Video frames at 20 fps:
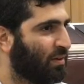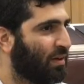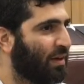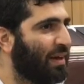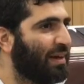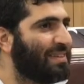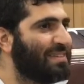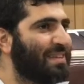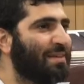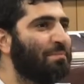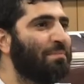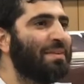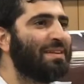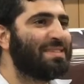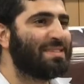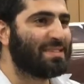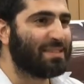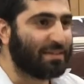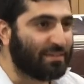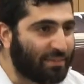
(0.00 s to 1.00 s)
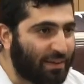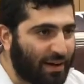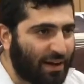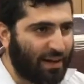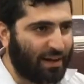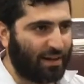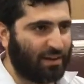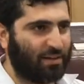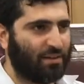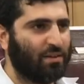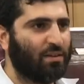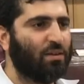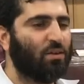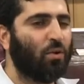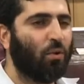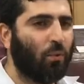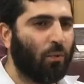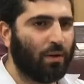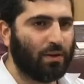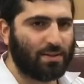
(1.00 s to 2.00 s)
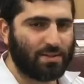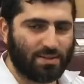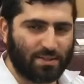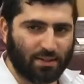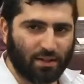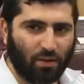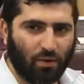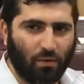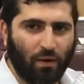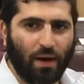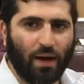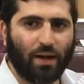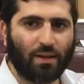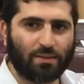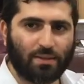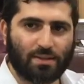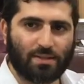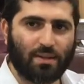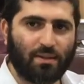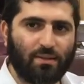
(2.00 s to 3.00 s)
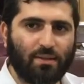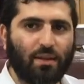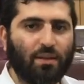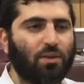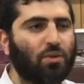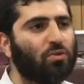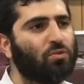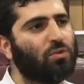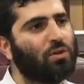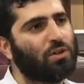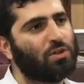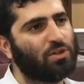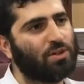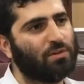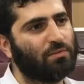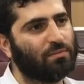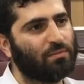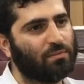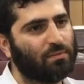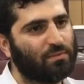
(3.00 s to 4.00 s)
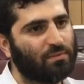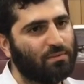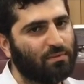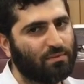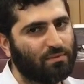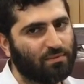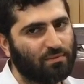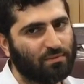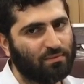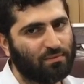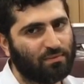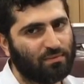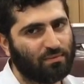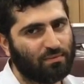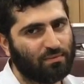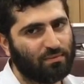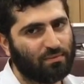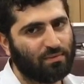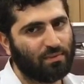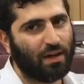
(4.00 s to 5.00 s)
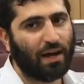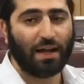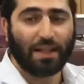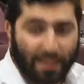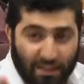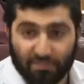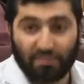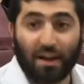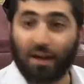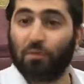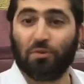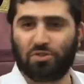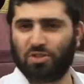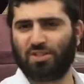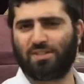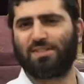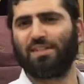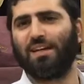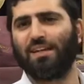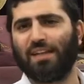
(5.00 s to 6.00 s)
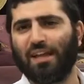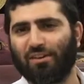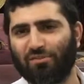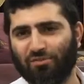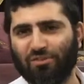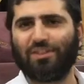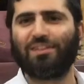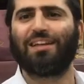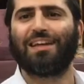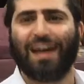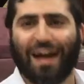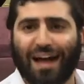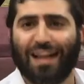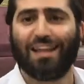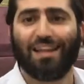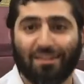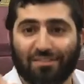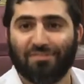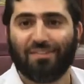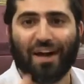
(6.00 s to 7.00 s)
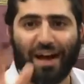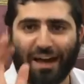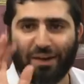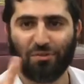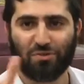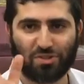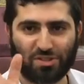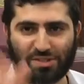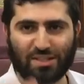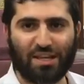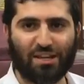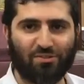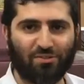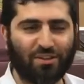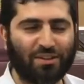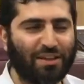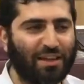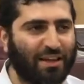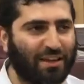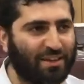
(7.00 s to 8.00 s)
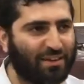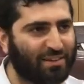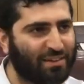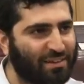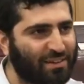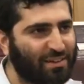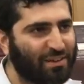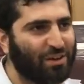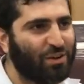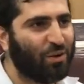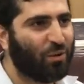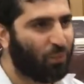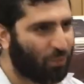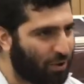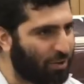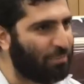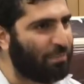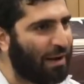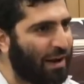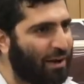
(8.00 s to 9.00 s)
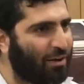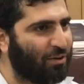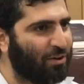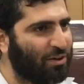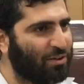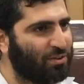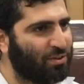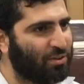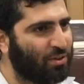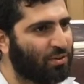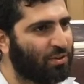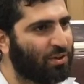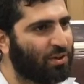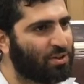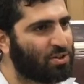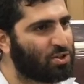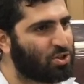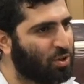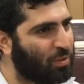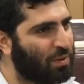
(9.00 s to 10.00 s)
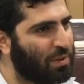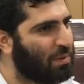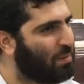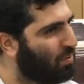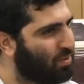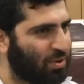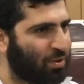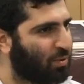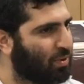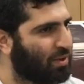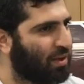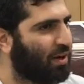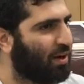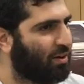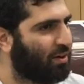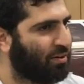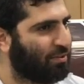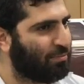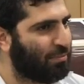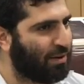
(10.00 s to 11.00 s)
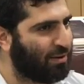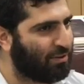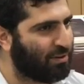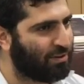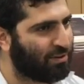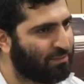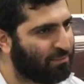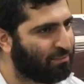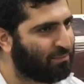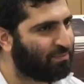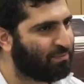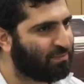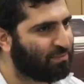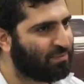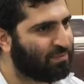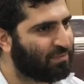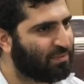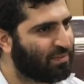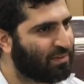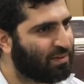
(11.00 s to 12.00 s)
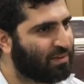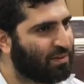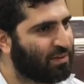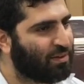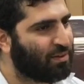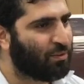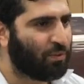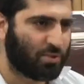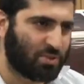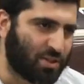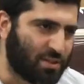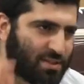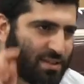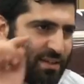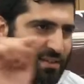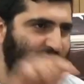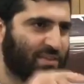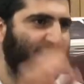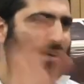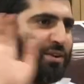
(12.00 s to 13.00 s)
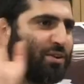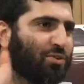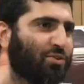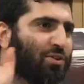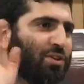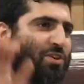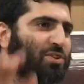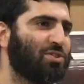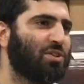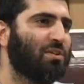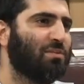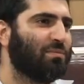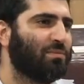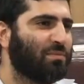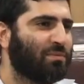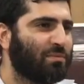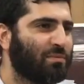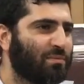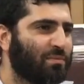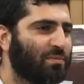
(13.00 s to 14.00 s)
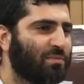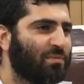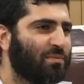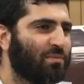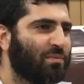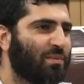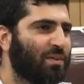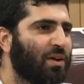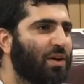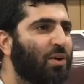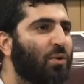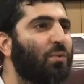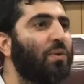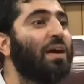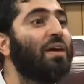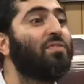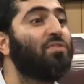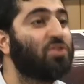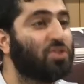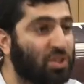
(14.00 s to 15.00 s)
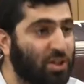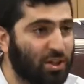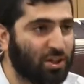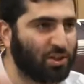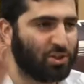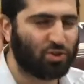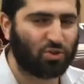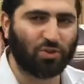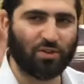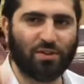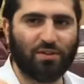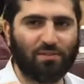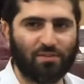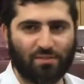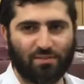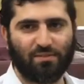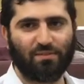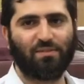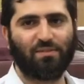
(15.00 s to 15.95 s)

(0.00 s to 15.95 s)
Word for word: it's a mitzvah once in a while to say thank you to Hashem. Halavai, we should say it every day. Halavai, we should say every day. We're married. You know, there are so many people in the world that aren't married. We should say thank you to Hashem. We have children.